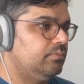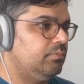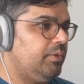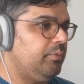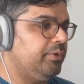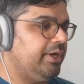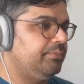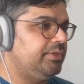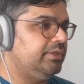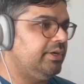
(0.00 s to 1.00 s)
We put an
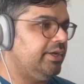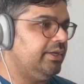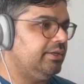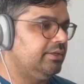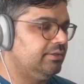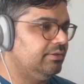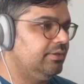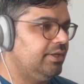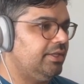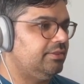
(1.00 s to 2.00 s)
empty line
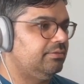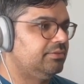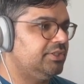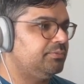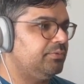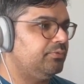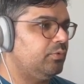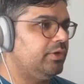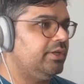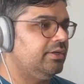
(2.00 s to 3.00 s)
just
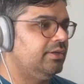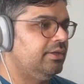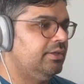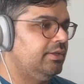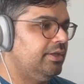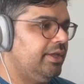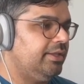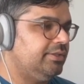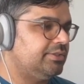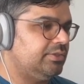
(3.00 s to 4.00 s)
before it, and
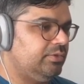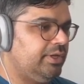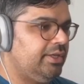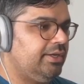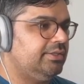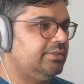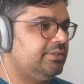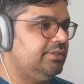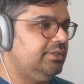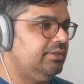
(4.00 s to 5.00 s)
let's go ahead and
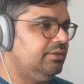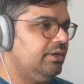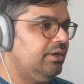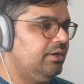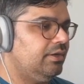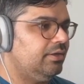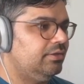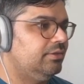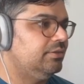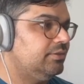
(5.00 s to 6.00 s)
see
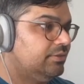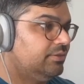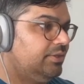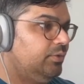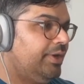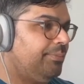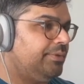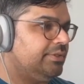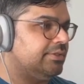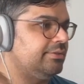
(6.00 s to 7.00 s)
what
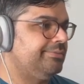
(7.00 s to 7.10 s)
happens.